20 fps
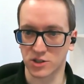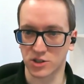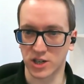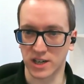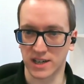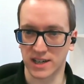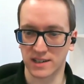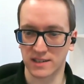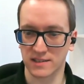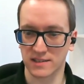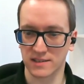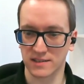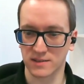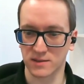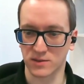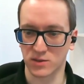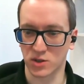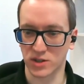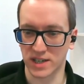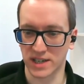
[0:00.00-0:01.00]
Just checking.
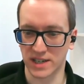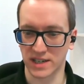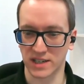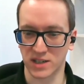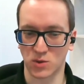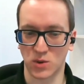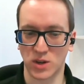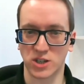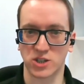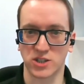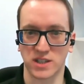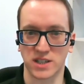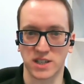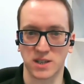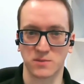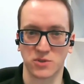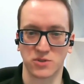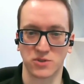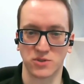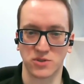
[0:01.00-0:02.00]
I've not had any
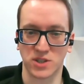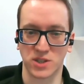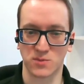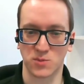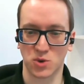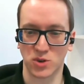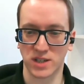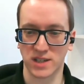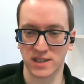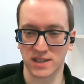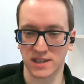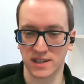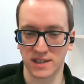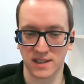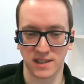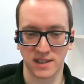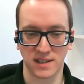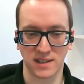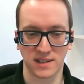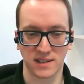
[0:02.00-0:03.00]
questions come through this morning.
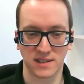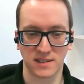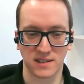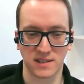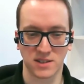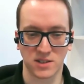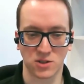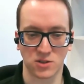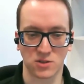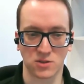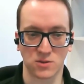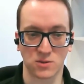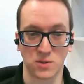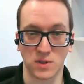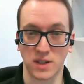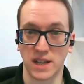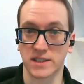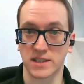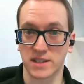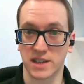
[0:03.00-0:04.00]

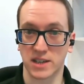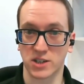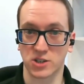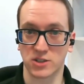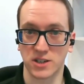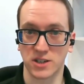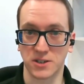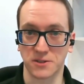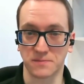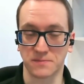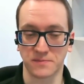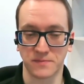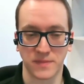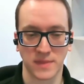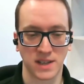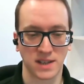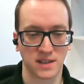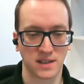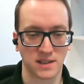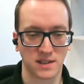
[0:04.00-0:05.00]
So we'll end the session there.
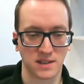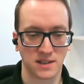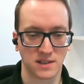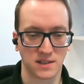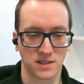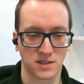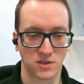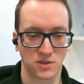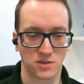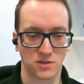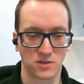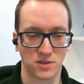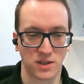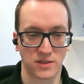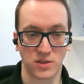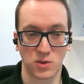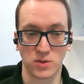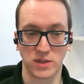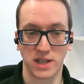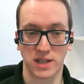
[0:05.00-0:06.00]

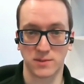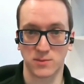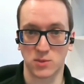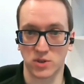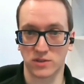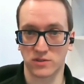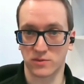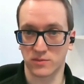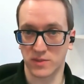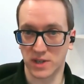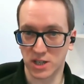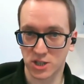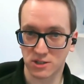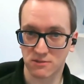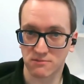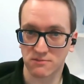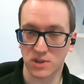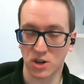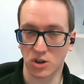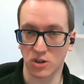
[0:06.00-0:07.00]
So if you want any more
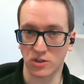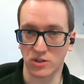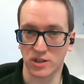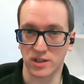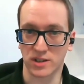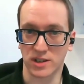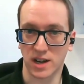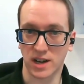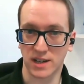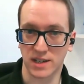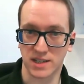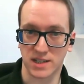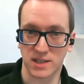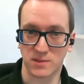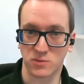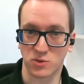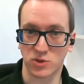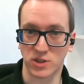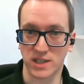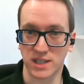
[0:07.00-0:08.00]
information on the
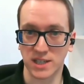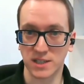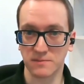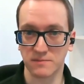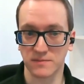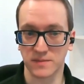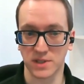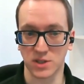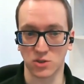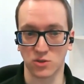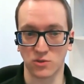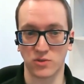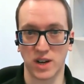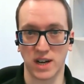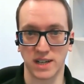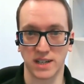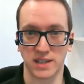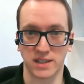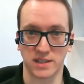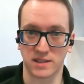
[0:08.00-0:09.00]
ISM 3D, you'll
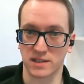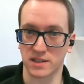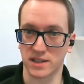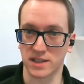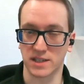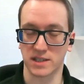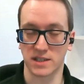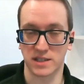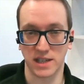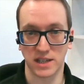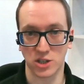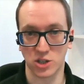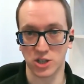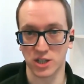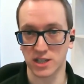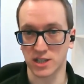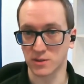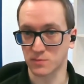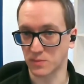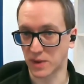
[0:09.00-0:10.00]
find the latest
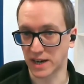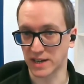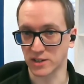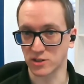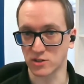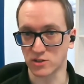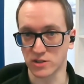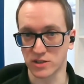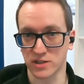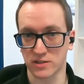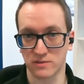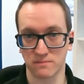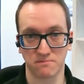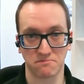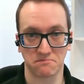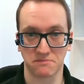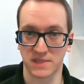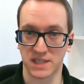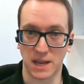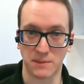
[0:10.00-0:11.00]
data sheet, manuals,
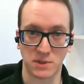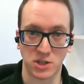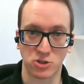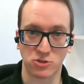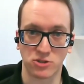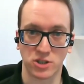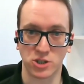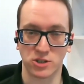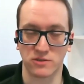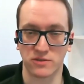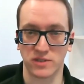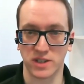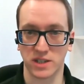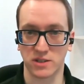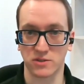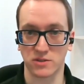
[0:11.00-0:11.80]
demonstration